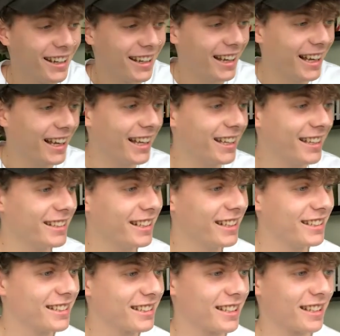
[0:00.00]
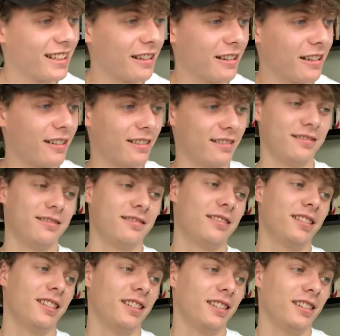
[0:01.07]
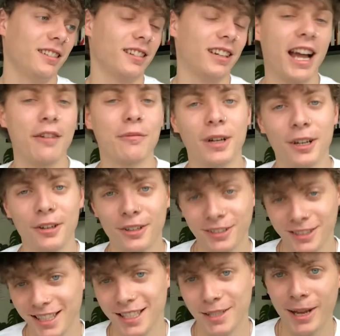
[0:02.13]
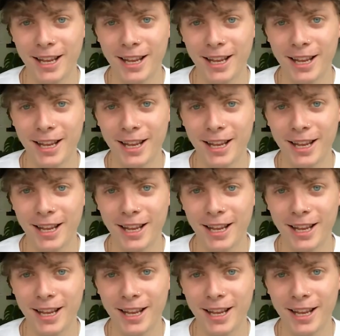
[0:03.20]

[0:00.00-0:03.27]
And I have my own ideas about